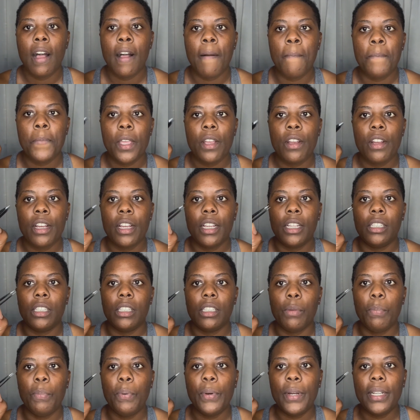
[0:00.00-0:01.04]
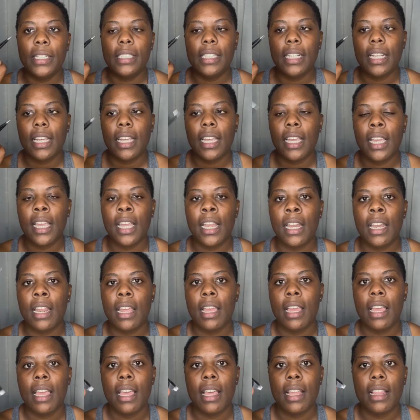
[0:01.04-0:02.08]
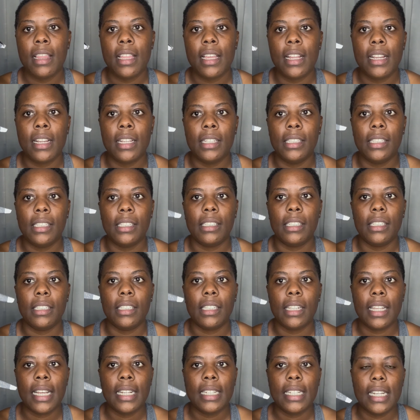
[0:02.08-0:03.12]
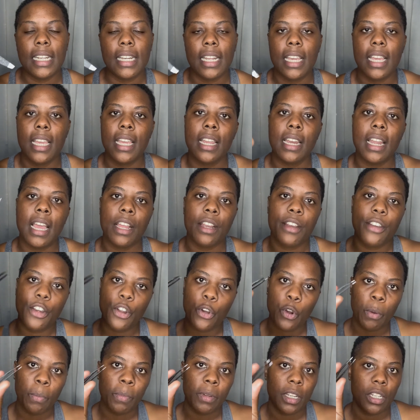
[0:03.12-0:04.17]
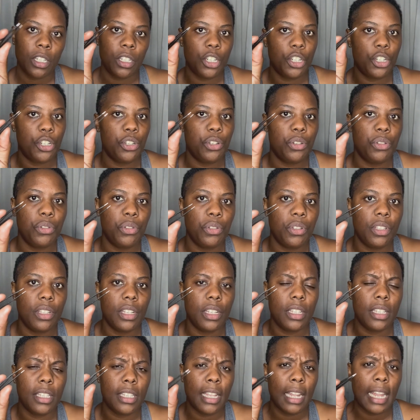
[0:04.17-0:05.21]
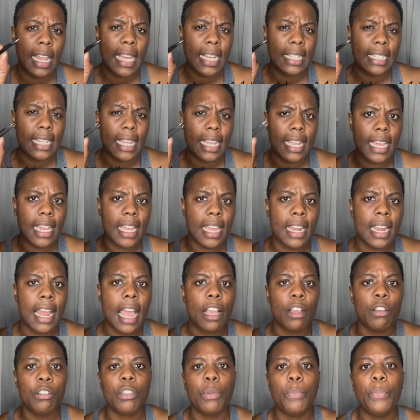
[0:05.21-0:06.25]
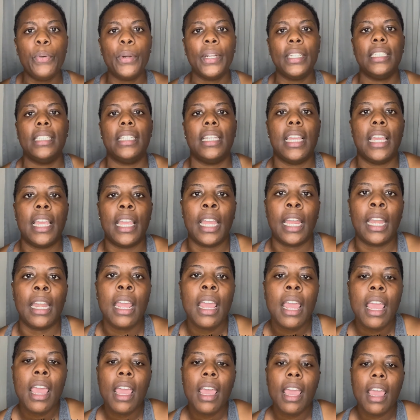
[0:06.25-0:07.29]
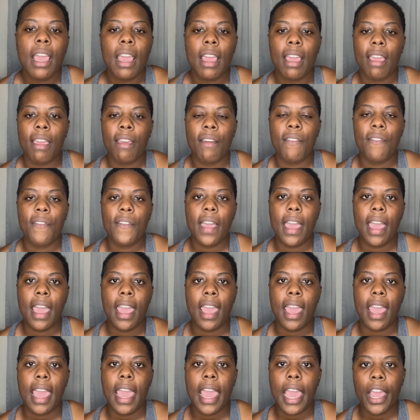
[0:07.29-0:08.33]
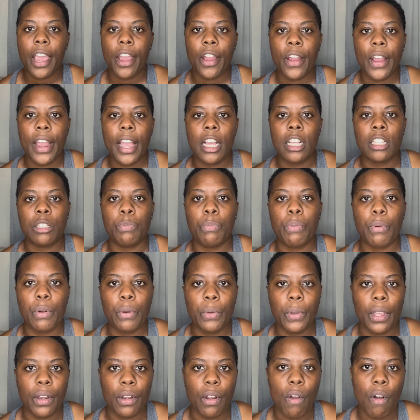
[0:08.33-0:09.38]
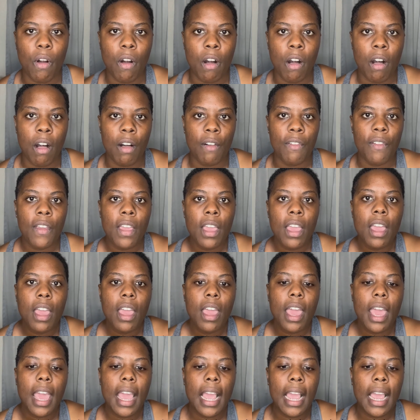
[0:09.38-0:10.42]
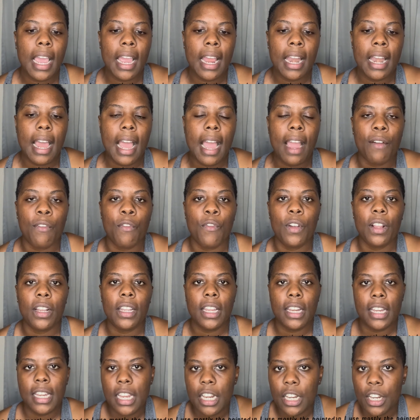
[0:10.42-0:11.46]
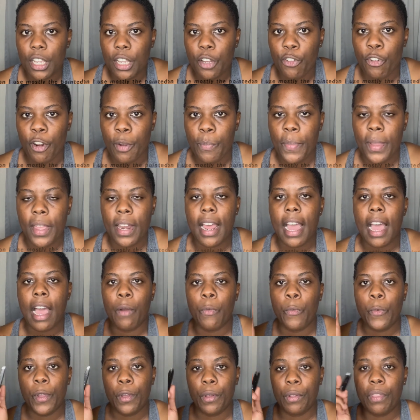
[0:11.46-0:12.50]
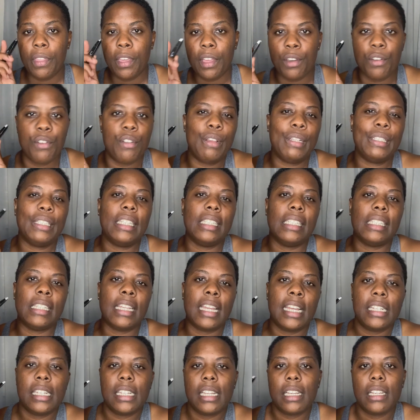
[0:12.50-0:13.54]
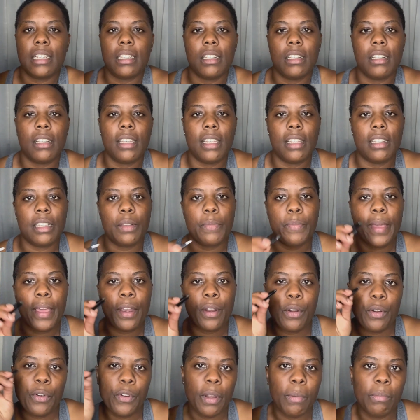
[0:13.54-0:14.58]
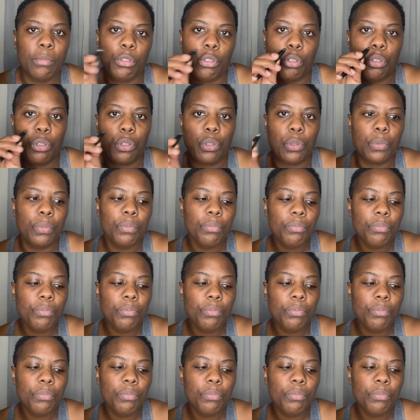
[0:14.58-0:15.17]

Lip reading: Here is the pointy end, and then this is the slanted end. I normally just use the slanted end. I use the pointy end if a hair has broken off and I really need to grip it. I will then use the slanted because it gives a better grip to,